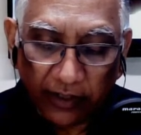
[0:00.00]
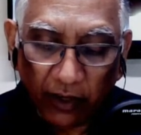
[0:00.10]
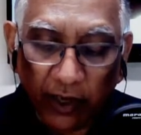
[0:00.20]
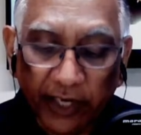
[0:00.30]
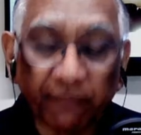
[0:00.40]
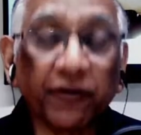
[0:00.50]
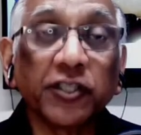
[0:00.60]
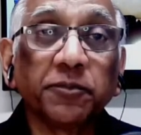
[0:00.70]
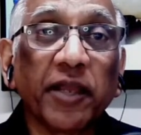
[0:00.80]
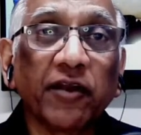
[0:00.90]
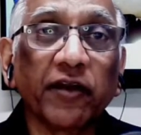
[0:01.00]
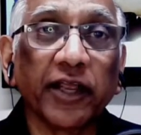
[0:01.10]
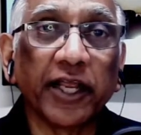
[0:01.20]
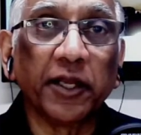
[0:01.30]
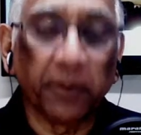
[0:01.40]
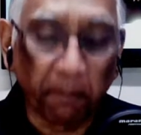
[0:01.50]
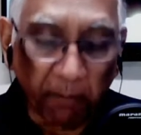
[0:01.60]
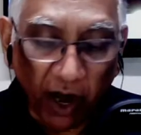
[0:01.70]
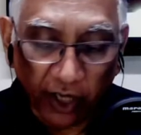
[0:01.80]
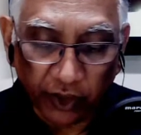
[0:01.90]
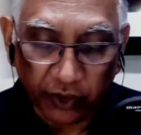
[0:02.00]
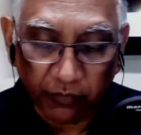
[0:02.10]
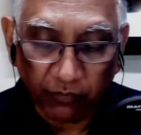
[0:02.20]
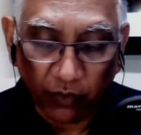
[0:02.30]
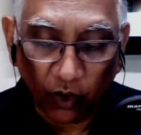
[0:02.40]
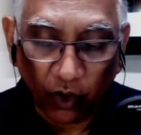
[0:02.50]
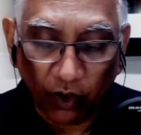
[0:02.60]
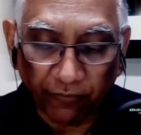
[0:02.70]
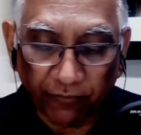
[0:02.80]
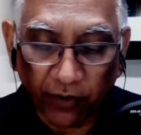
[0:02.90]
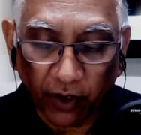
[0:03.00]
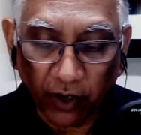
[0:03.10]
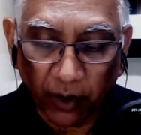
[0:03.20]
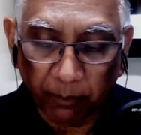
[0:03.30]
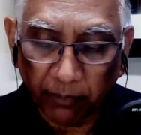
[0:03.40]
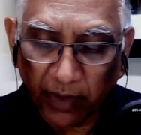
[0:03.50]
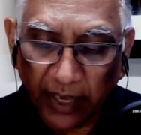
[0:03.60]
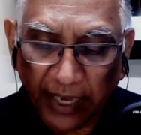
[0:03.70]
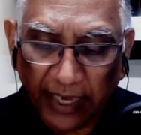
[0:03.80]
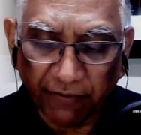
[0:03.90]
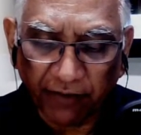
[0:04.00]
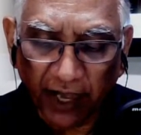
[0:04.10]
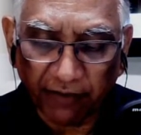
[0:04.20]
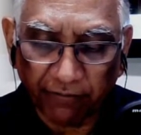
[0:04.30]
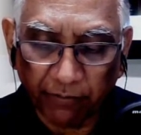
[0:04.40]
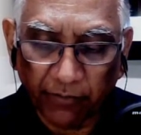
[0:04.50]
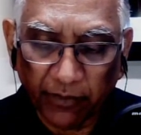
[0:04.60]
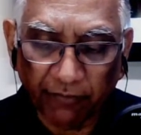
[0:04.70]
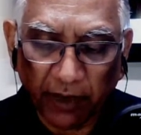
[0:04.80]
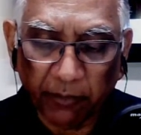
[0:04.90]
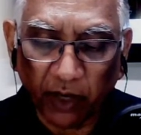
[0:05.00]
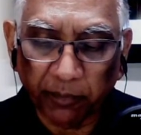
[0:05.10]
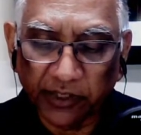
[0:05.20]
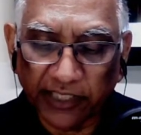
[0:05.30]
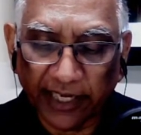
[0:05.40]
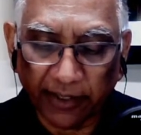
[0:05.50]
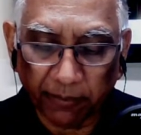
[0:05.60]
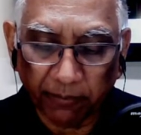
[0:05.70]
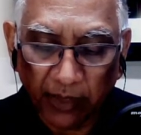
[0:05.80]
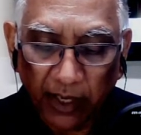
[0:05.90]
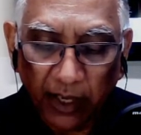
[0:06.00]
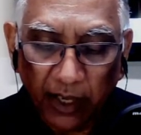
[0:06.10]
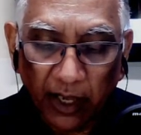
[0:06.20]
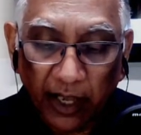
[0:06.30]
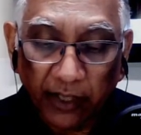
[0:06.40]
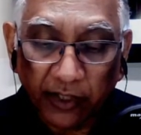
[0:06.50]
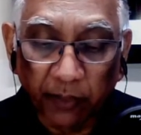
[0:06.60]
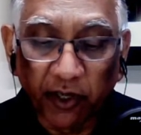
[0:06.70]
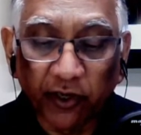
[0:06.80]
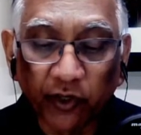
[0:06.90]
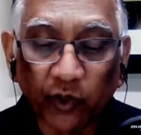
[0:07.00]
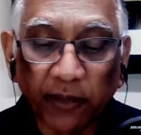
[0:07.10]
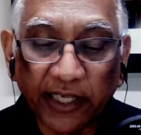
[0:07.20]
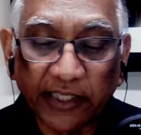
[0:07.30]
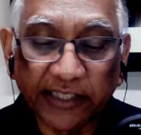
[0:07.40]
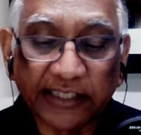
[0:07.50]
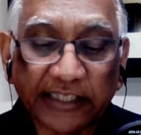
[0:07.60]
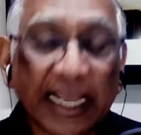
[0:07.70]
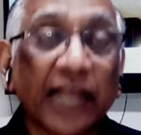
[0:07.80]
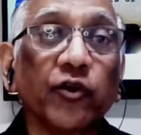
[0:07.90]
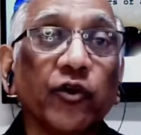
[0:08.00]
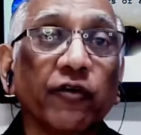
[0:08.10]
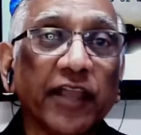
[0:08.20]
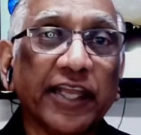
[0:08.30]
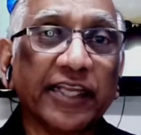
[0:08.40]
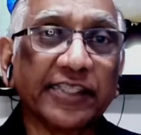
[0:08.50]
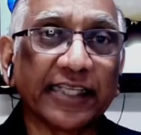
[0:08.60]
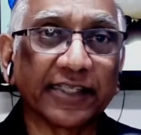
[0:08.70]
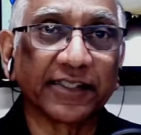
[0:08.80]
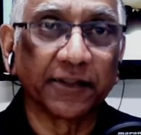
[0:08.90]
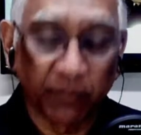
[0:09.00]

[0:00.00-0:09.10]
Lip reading: He first met her in March of 85, if I'm not mistaken. The murder took place in January of 86.